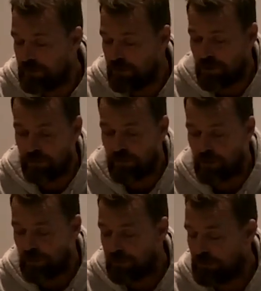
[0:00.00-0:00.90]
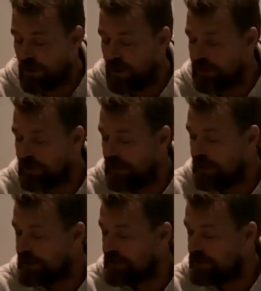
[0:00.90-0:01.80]
you could probably ride
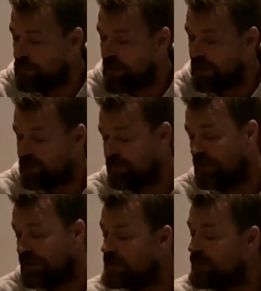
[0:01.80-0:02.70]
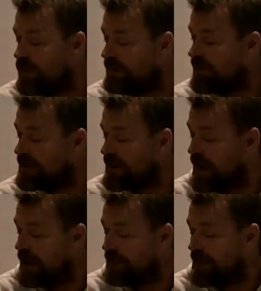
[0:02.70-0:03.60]
this when it's really small in Victor
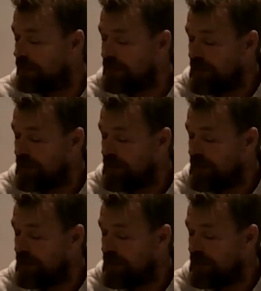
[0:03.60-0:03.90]
Harbour,